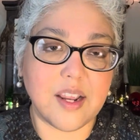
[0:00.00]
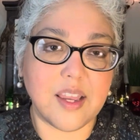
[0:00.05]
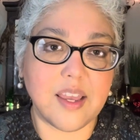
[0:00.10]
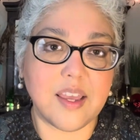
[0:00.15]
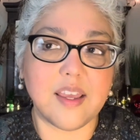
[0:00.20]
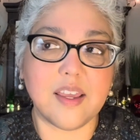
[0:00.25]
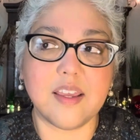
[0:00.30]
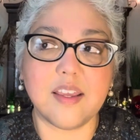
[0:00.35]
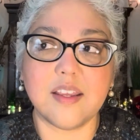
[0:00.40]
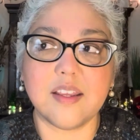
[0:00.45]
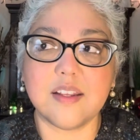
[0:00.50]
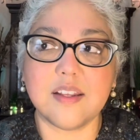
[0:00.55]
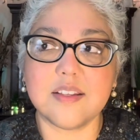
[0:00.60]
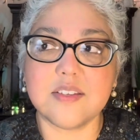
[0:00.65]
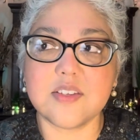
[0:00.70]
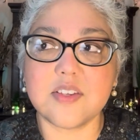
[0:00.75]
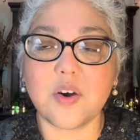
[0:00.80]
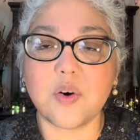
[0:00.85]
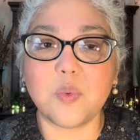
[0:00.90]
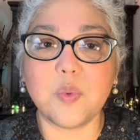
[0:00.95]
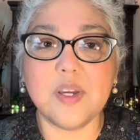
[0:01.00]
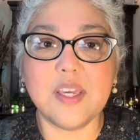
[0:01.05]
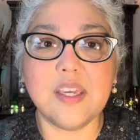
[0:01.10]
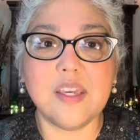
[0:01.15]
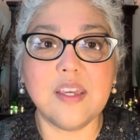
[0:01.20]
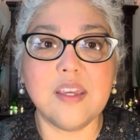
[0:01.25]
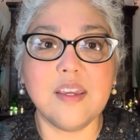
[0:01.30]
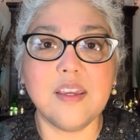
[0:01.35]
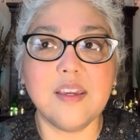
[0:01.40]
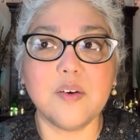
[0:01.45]
And so
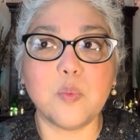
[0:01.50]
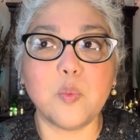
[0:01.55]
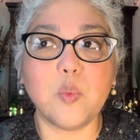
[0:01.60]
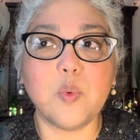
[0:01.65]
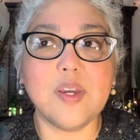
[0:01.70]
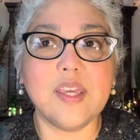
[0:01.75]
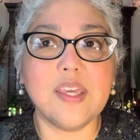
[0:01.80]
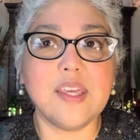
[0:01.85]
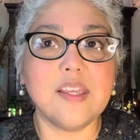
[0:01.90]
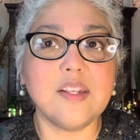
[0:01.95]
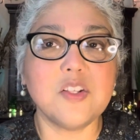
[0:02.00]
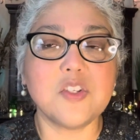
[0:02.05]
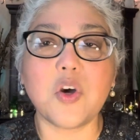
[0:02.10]
we, we